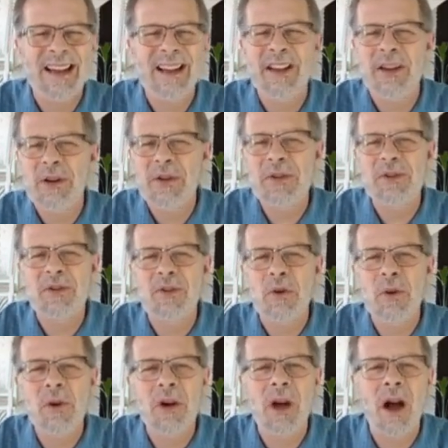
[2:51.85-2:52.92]
Those
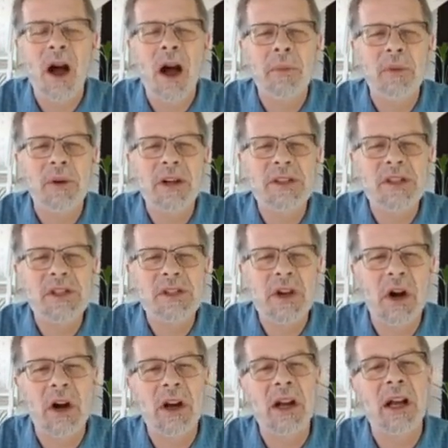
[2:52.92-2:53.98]
4 operations
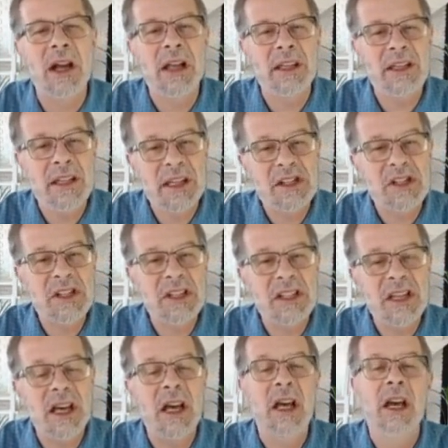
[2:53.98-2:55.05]
are
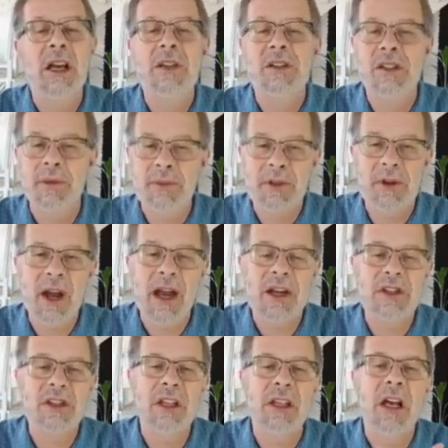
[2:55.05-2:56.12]
addition,
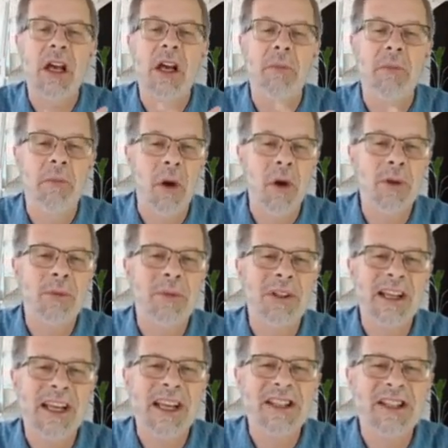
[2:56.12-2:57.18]
subtraction,
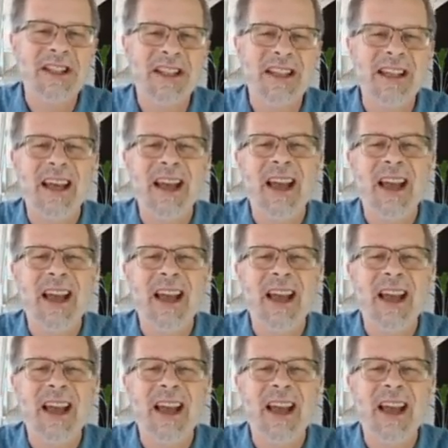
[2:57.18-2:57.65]
multiplication,